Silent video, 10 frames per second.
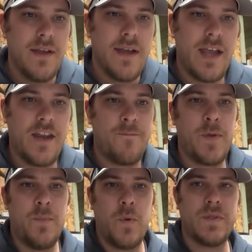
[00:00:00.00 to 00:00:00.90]
and if
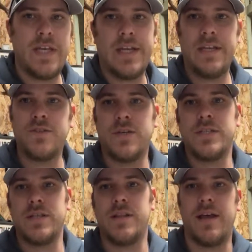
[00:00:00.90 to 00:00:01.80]
people will take interest
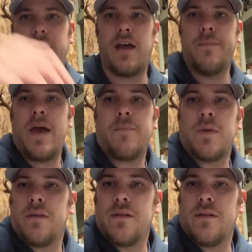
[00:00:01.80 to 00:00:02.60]
in that, I'm happy.